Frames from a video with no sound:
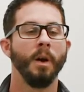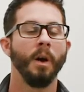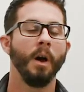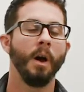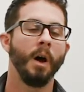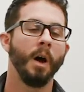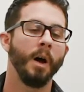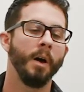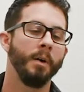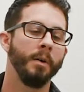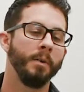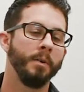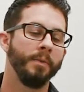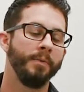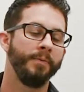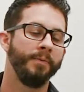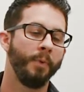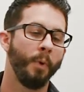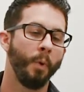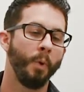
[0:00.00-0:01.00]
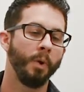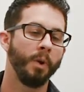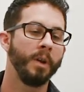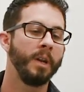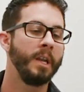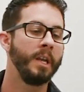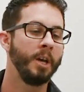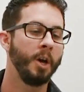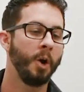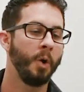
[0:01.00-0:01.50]
uh, for
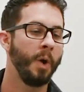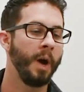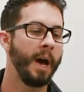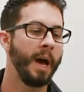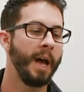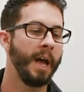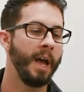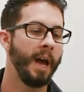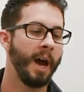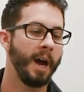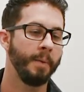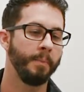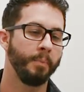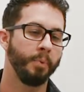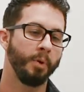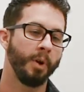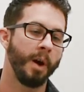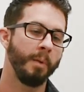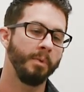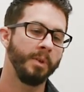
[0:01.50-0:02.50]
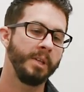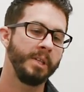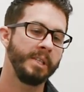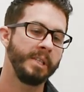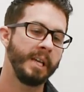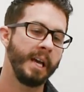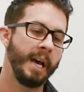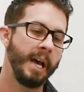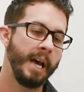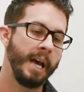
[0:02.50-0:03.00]
knee OA, I'd probably
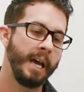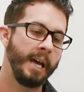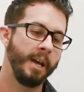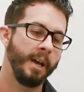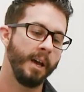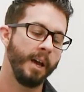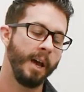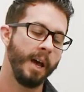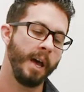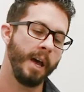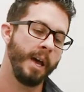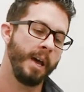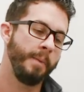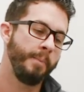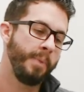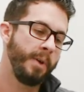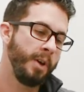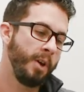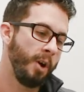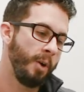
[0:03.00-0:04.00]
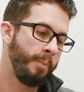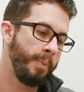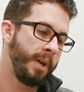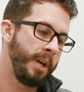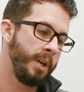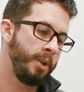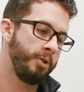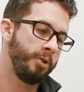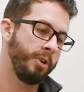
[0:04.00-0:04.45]
say a PRP